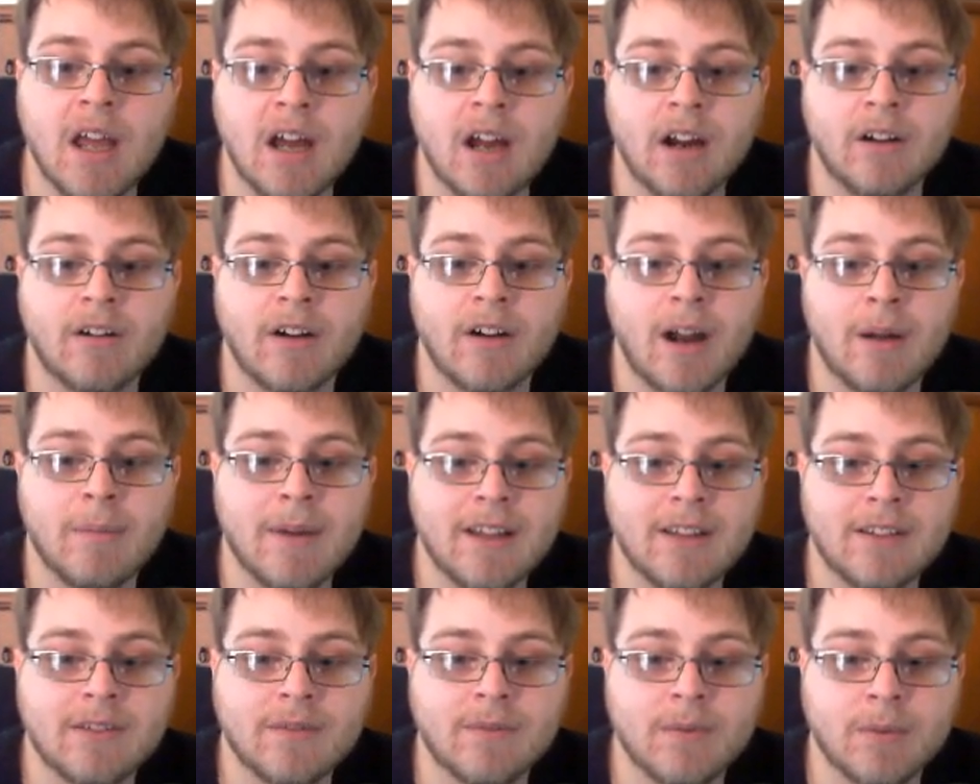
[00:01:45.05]

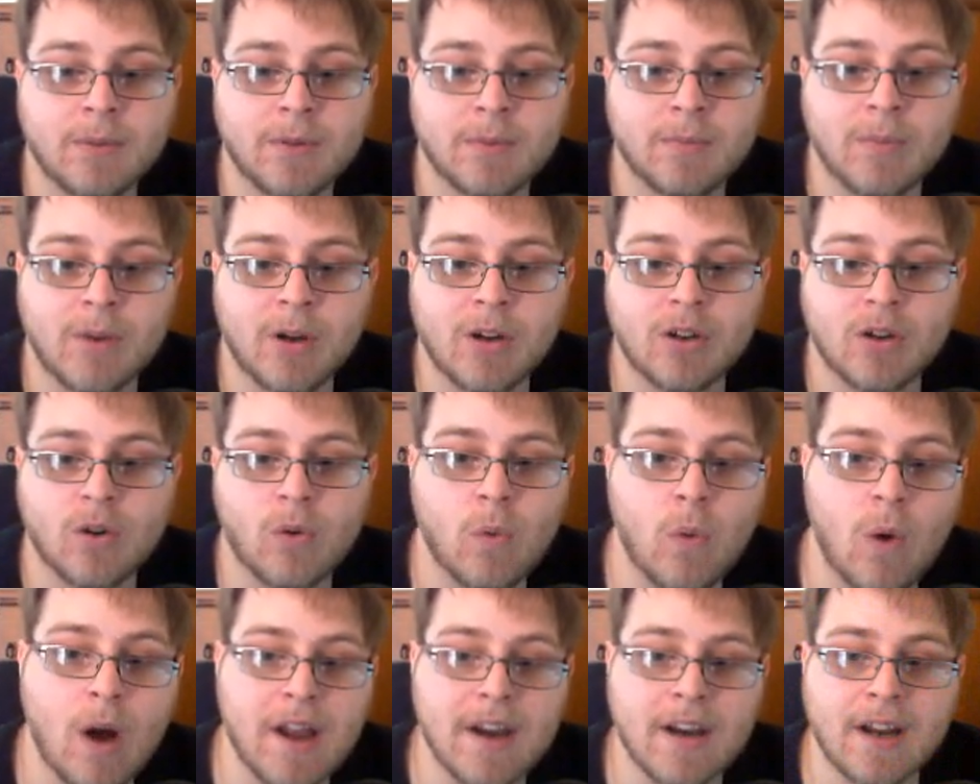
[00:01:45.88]
Harabe's spot
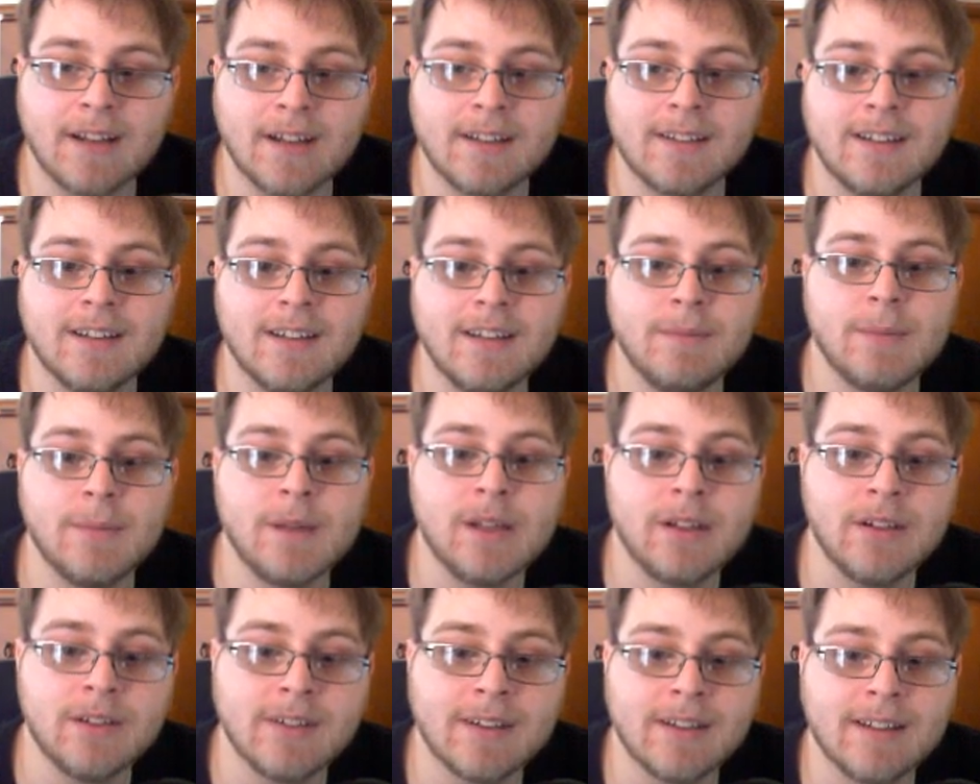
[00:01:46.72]
quite nicely
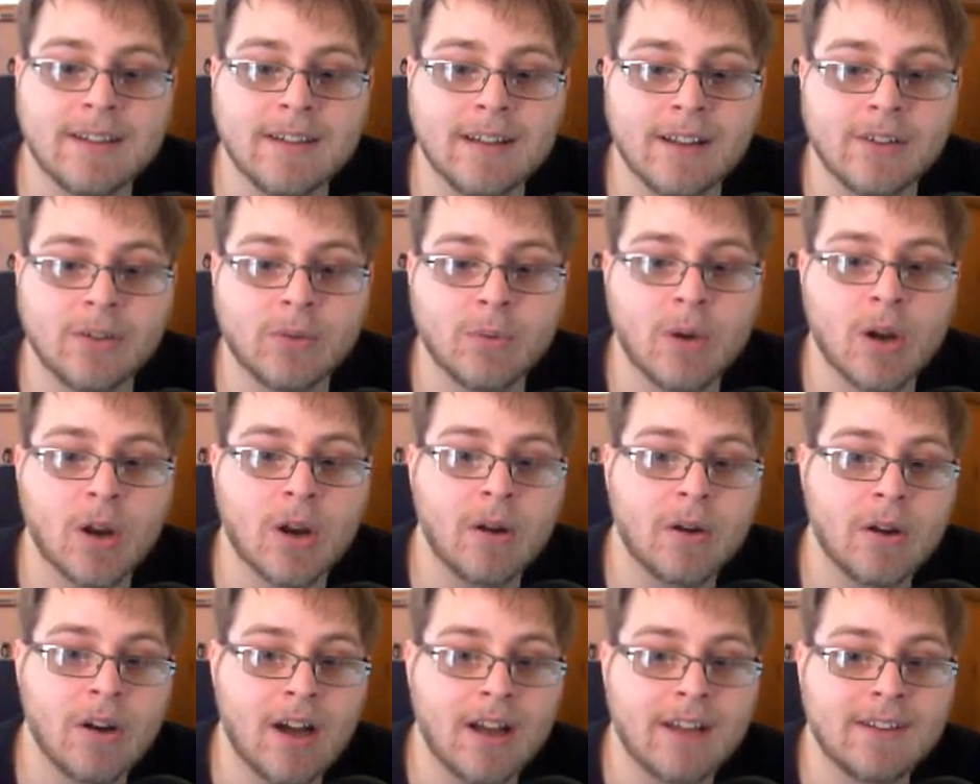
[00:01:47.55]
because it does
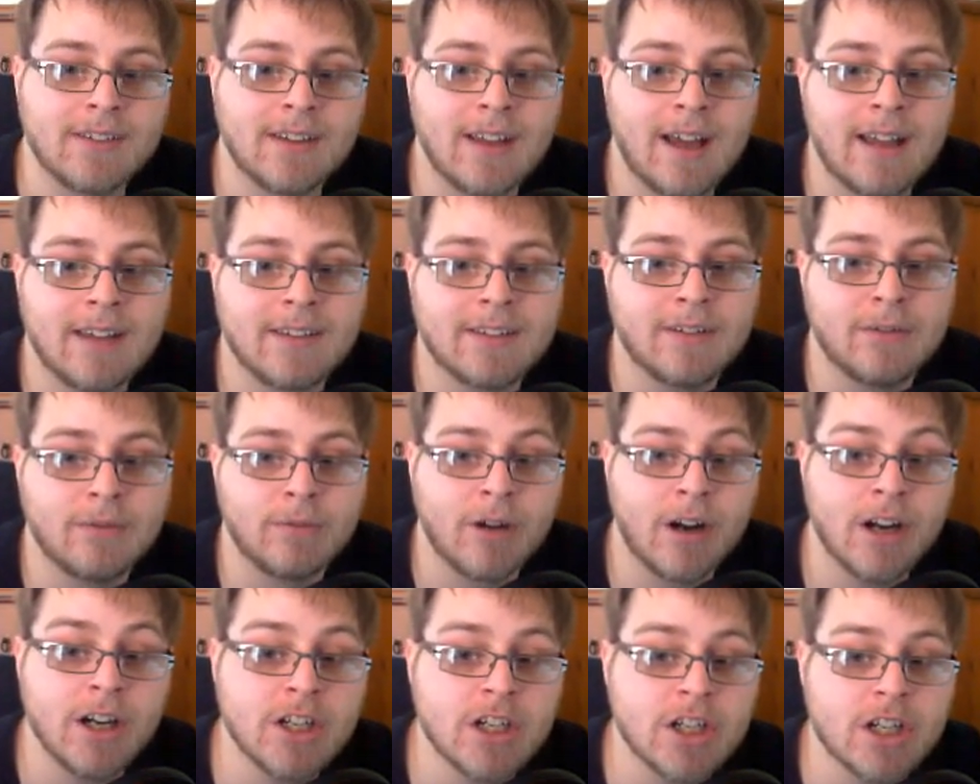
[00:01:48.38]
work nicer as a
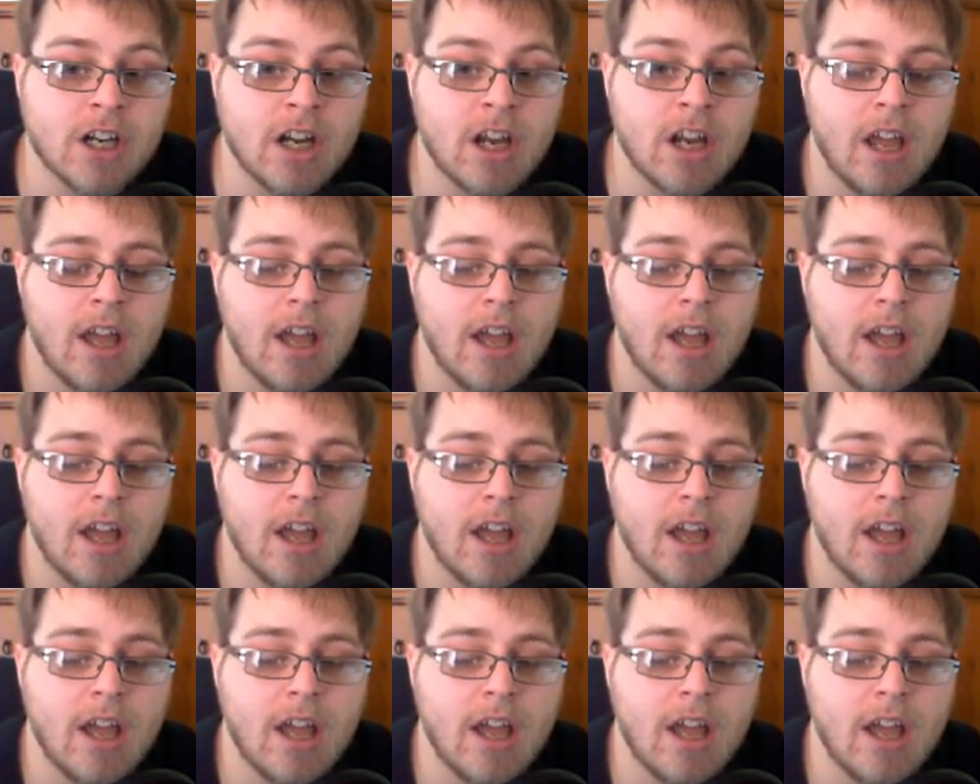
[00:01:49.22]
rush.